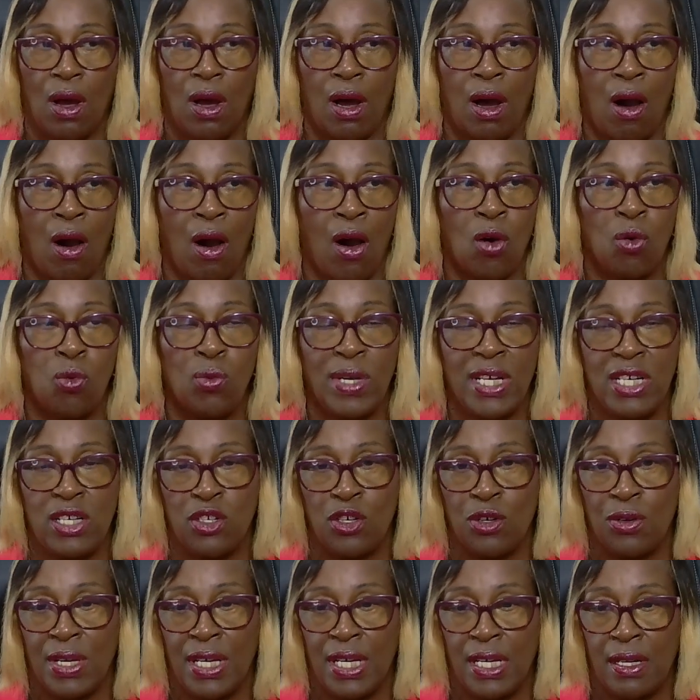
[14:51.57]
Are we
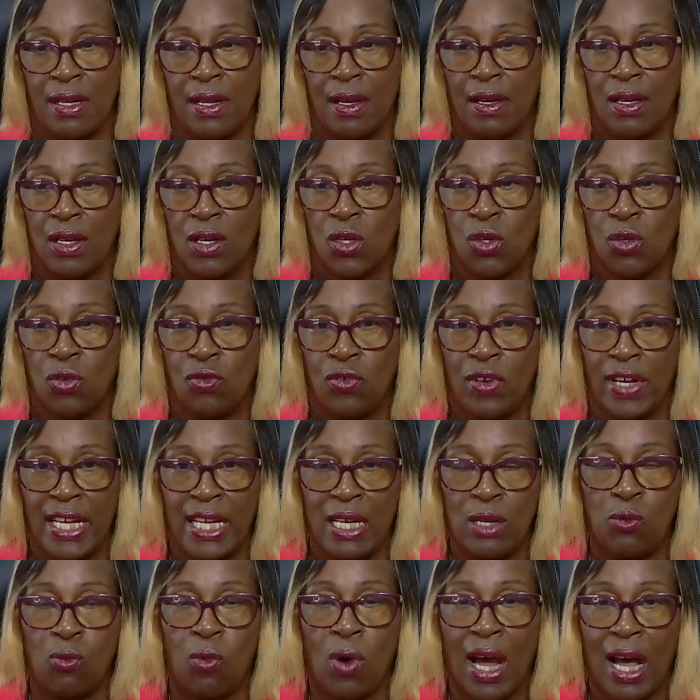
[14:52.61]
doing really
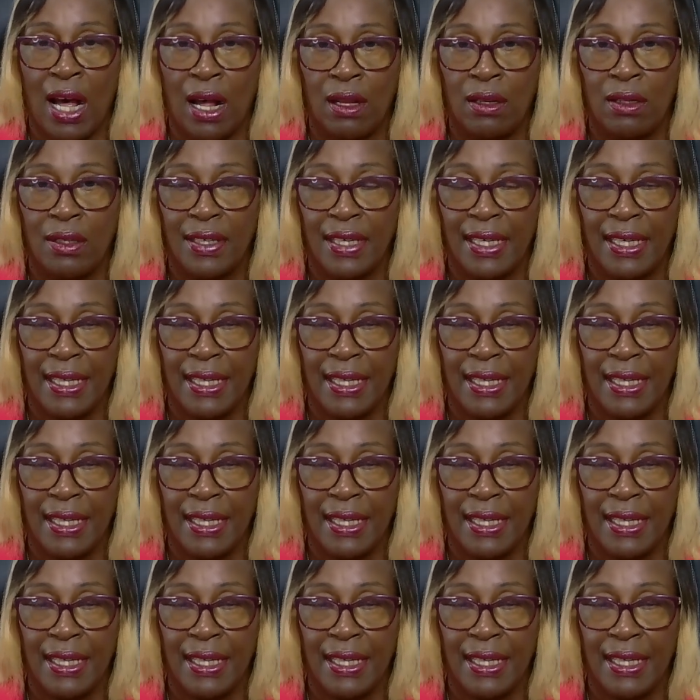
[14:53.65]
well